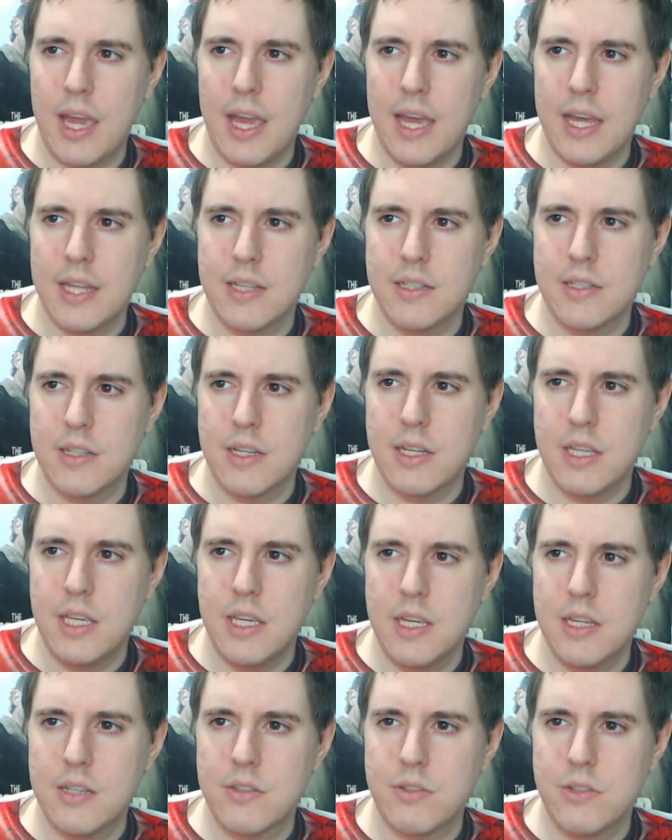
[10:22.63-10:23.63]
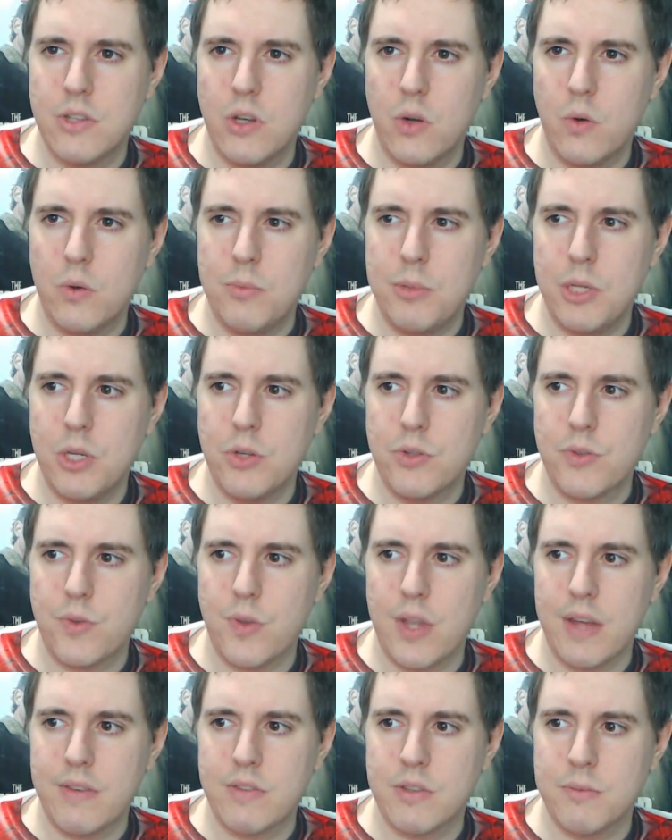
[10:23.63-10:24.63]
And he is, you know, it would be
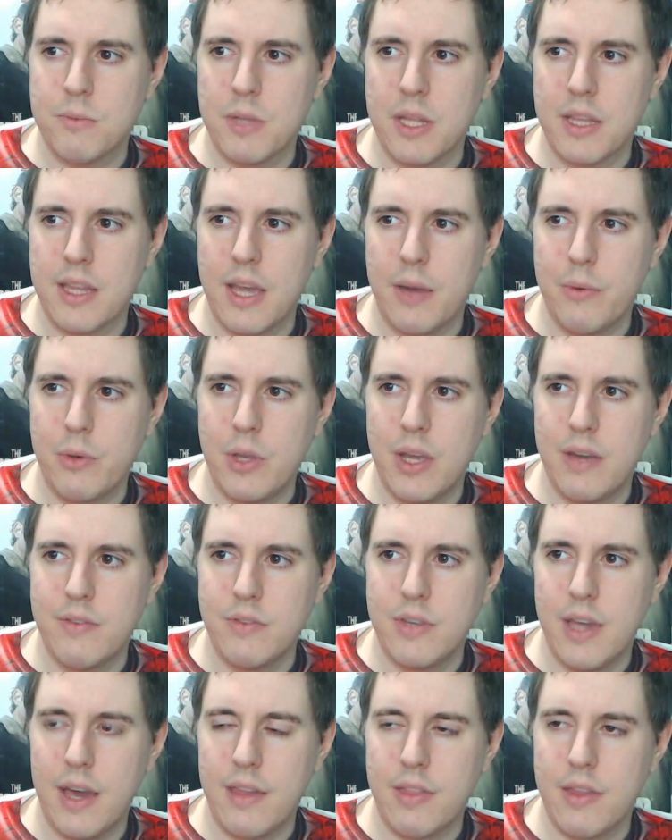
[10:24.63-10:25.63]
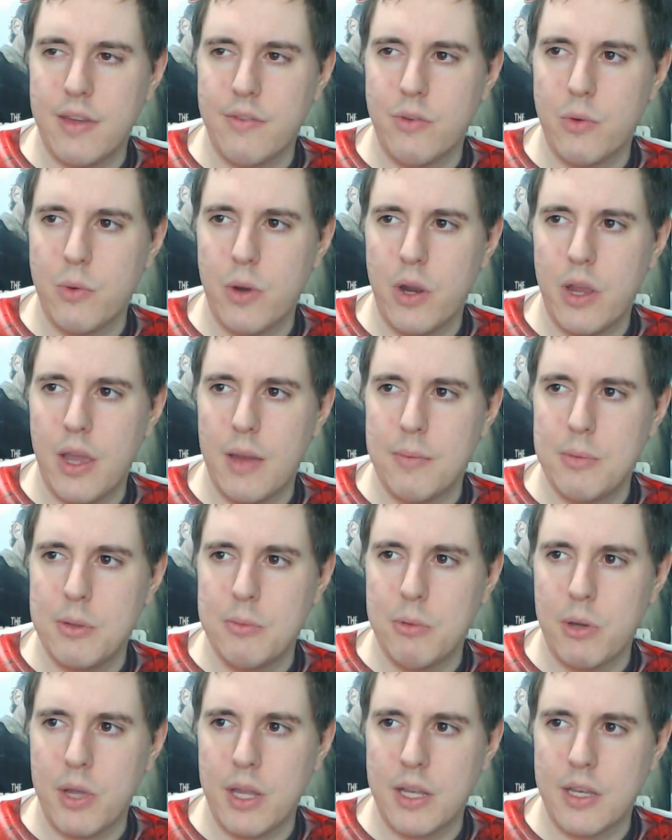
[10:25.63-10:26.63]
useful to have someone like that when you have death everywhere. You have
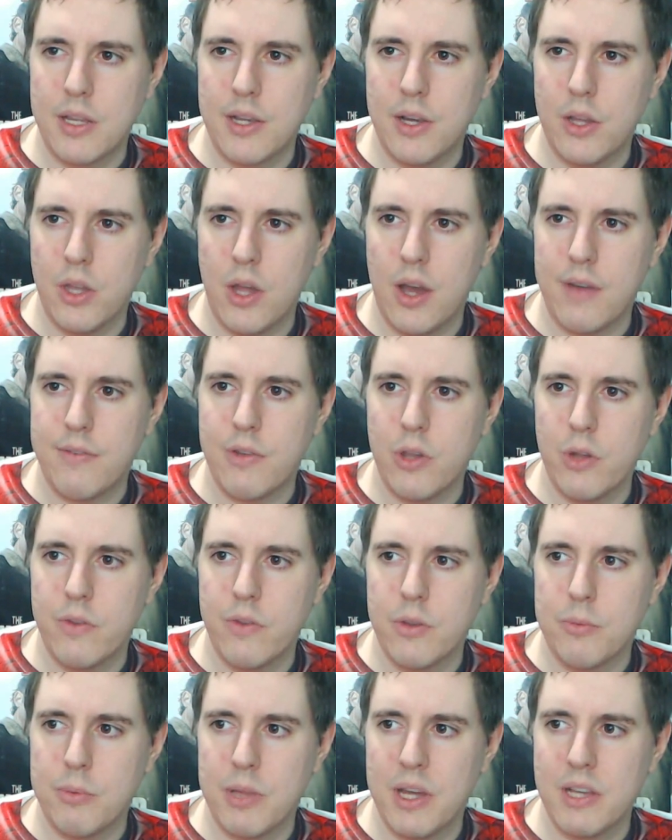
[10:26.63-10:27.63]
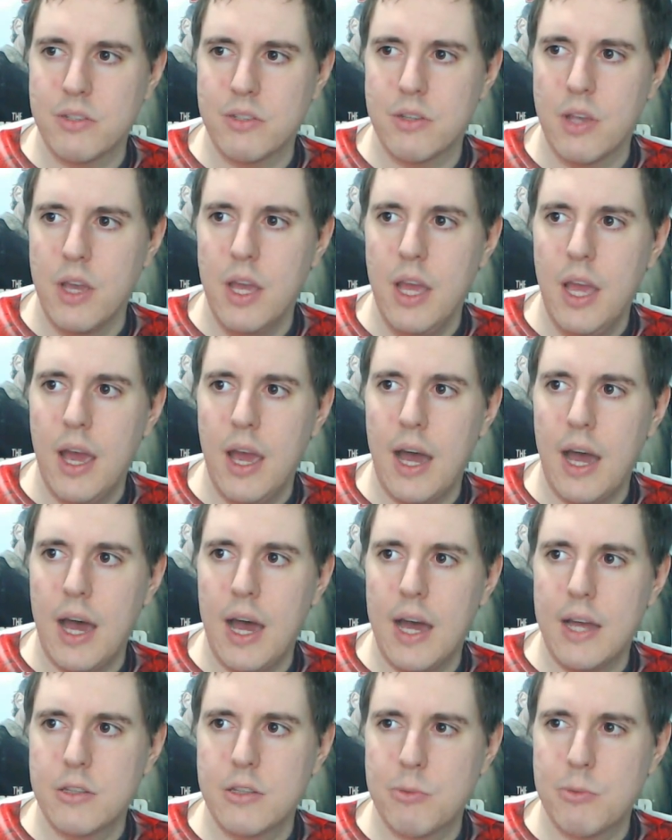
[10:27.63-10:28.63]
people getting killed off all over the place,
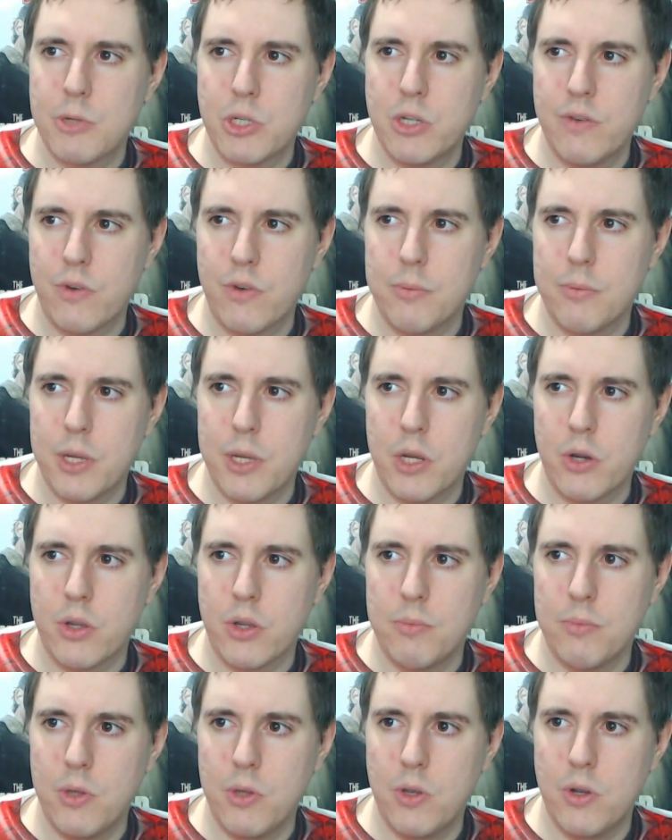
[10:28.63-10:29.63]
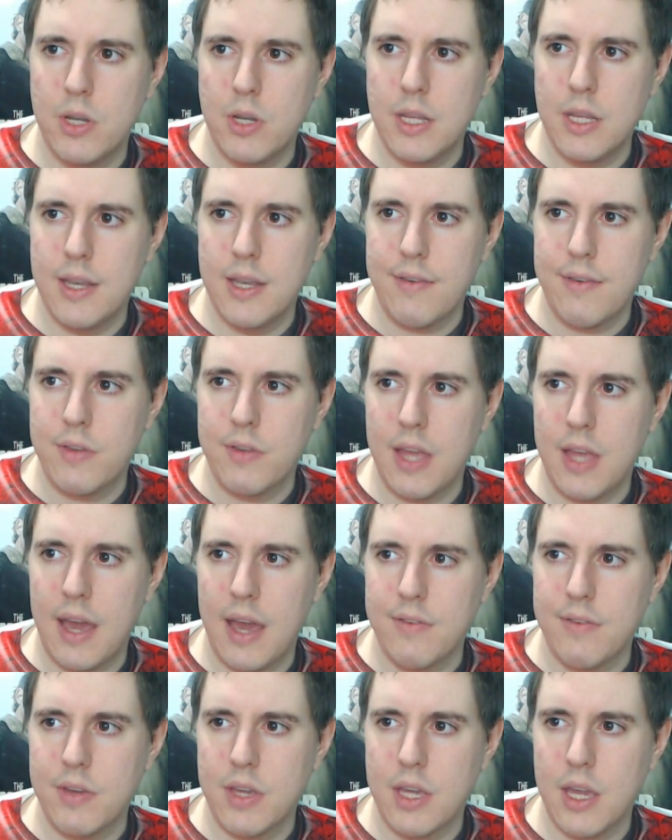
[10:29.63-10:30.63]
especially for a bigger community. Definitely
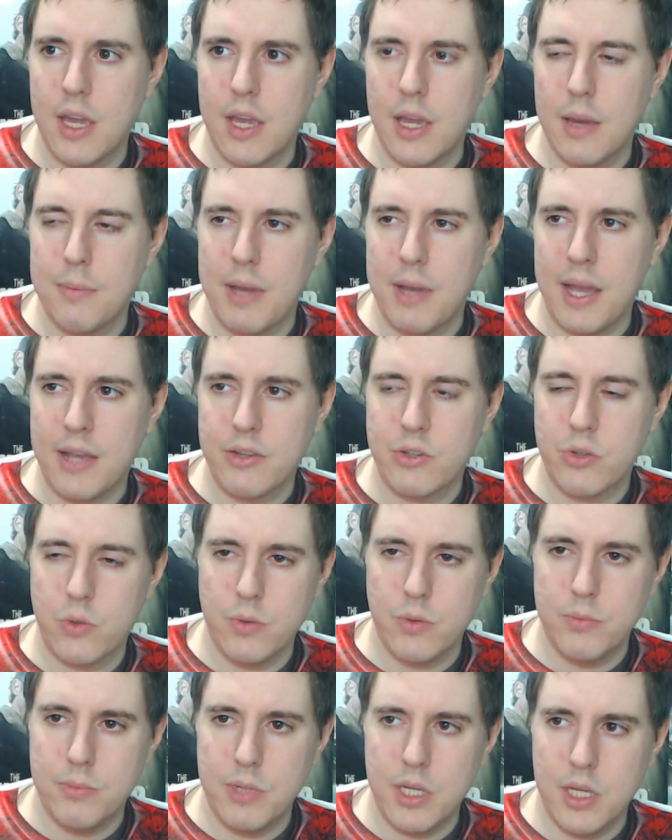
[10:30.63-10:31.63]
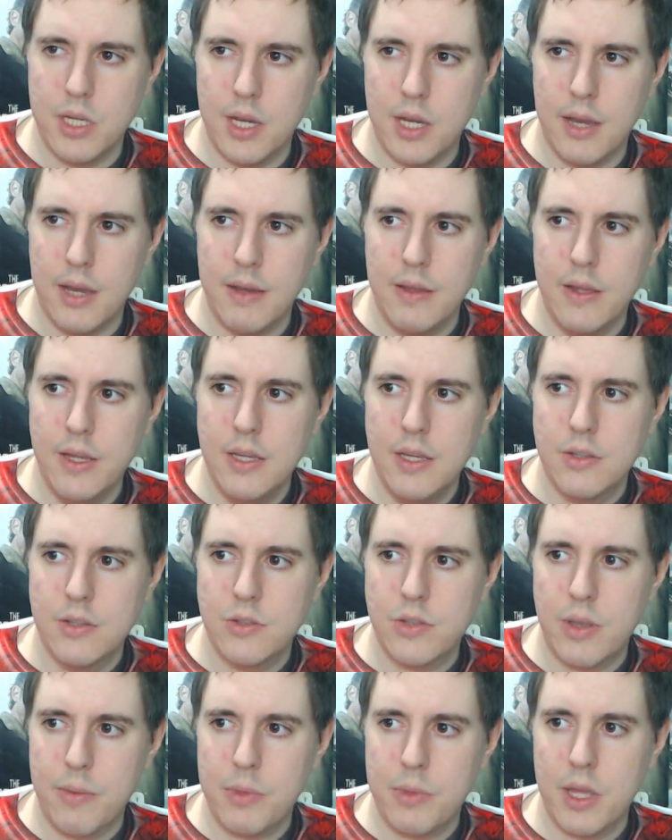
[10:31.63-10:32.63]
having a pastor would be
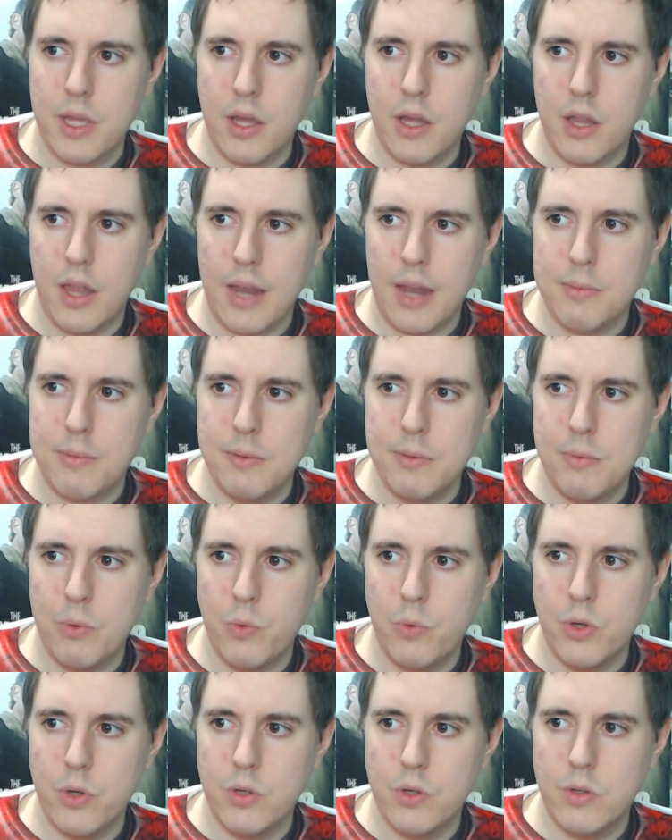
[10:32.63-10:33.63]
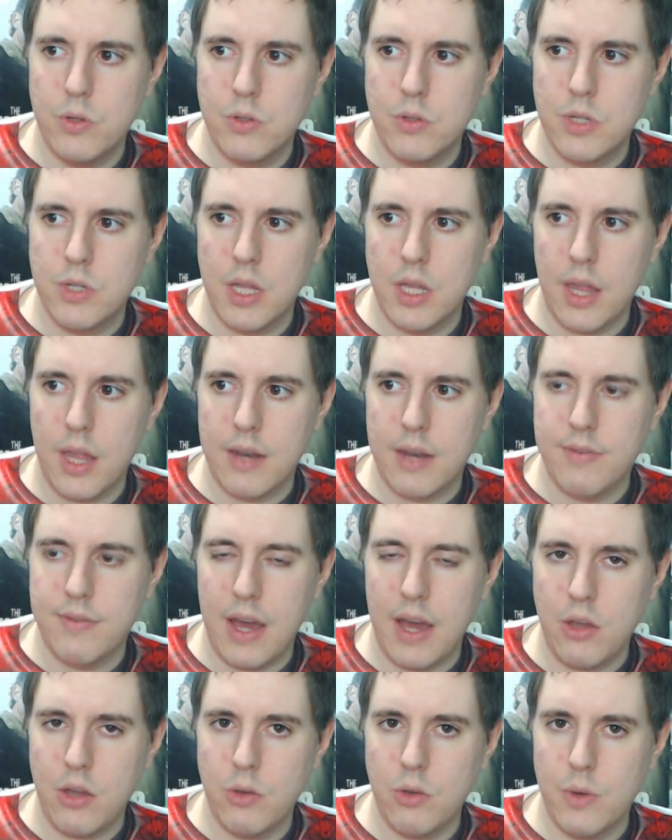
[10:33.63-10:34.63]
something a lot of people would see a lot of
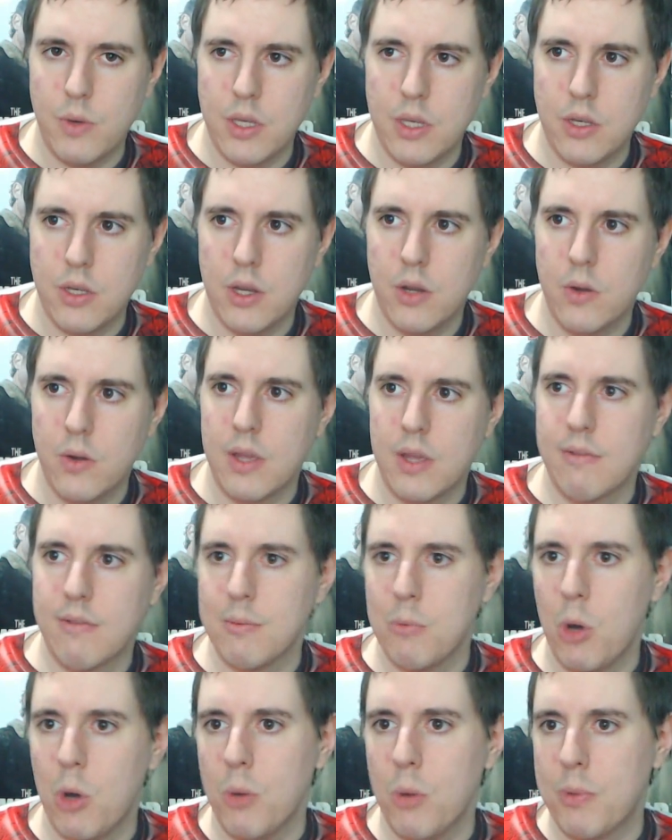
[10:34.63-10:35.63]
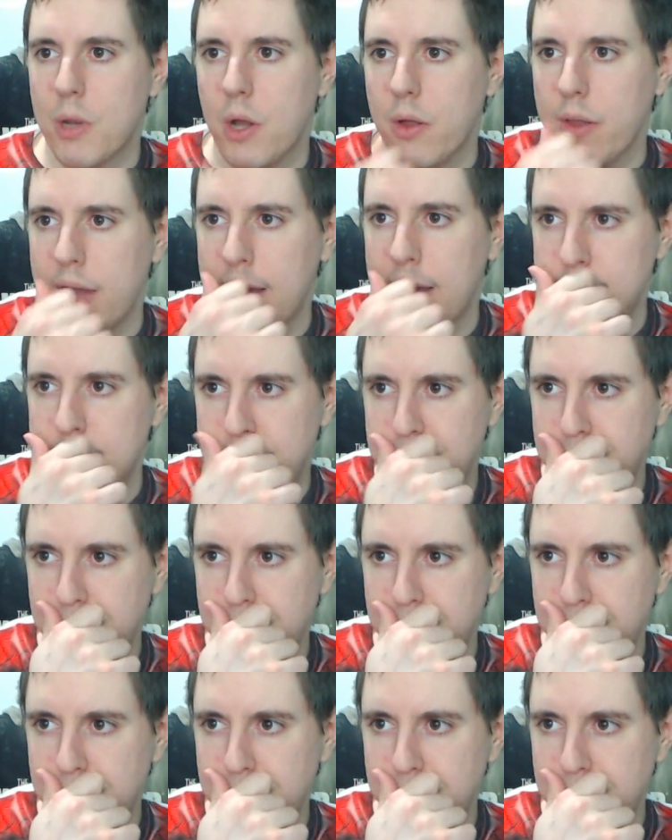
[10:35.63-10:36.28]
value in, you know, give them hope and all that.